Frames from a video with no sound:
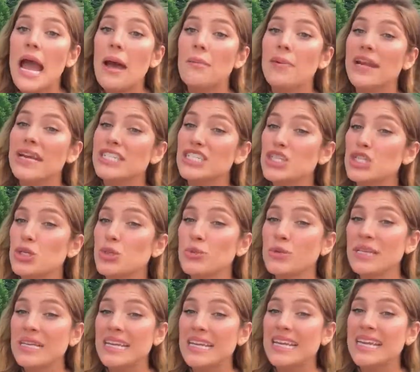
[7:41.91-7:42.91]
But I do
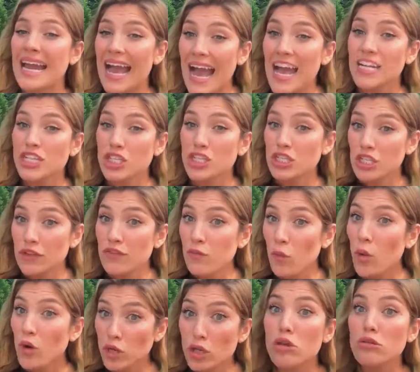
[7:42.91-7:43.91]
need actually
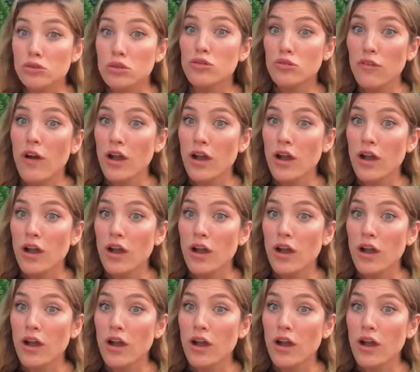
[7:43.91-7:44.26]
for you to